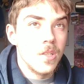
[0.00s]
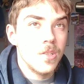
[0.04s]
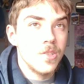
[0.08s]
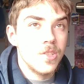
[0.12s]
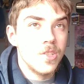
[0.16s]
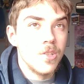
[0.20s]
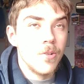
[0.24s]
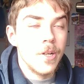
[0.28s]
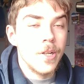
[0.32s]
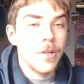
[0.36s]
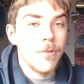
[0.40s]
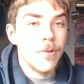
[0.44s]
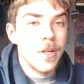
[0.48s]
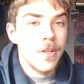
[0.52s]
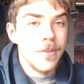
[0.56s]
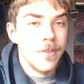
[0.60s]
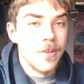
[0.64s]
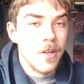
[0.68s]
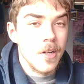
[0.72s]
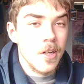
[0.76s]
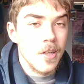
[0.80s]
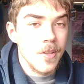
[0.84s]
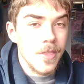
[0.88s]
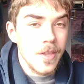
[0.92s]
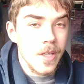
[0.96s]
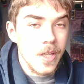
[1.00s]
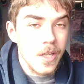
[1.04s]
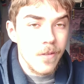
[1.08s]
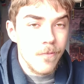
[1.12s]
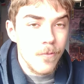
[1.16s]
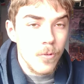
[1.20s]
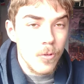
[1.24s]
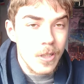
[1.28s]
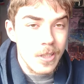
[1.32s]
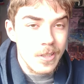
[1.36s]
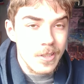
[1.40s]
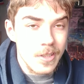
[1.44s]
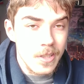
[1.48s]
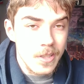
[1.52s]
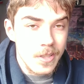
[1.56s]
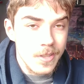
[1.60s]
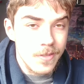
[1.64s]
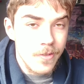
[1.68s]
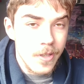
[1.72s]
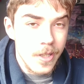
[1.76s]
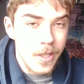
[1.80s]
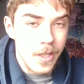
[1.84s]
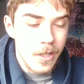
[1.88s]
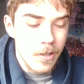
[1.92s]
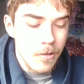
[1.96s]
So anyways, uh, thank you for watching this
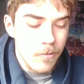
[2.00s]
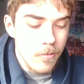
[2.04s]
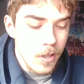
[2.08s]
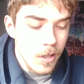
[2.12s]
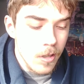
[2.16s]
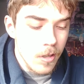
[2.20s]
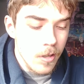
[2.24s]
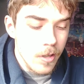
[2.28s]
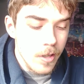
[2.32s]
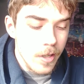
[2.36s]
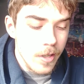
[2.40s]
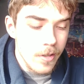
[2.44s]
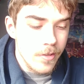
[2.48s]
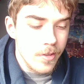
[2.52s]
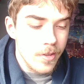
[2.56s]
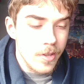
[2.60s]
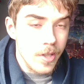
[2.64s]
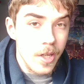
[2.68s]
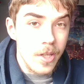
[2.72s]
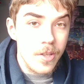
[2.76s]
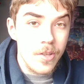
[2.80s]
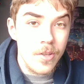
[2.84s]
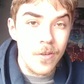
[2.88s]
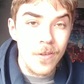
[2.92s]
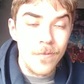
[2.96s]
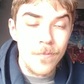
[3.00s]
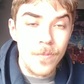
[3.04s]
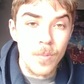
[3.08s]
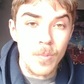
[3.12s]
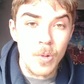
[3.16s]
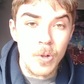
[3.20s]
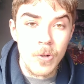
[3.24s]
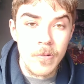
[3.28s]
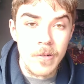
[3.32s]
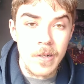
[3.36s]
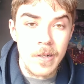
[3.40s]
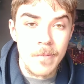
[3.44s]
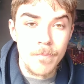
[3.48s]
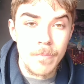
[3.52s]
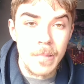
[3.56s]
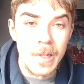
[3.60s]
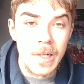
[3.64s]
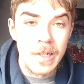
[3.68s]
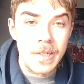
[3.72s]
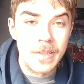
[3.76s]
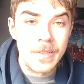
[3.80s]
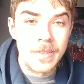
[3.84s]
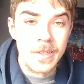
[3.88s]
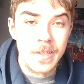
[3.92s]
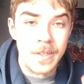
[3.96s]
video. And stay tuned for more
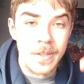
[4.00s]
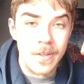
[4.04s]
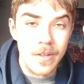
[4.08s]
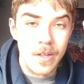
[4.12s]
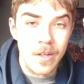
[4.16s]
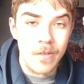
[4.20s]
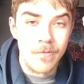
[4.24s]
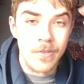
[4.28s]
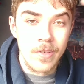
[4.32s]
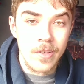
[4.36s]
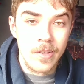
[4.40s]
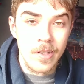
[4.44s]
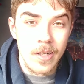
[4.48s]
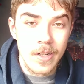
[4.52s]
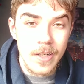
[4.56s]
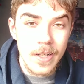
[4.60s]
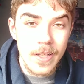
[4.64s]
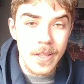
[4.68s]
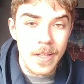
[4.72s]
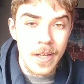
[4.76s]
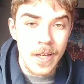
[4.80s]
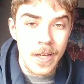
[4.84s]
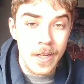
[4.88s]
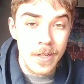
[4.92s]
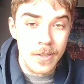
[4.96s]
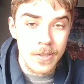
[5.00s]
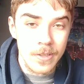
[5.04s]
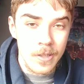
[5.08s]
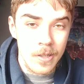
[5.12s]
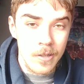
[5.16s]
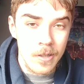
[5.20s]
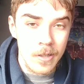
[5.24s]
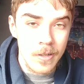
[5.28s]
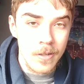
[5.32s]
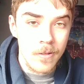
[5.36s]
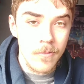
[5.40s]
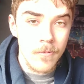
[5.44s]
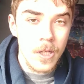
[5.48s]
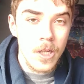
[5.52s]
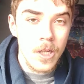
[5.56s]
unboxings of Sonic the Hedgehog.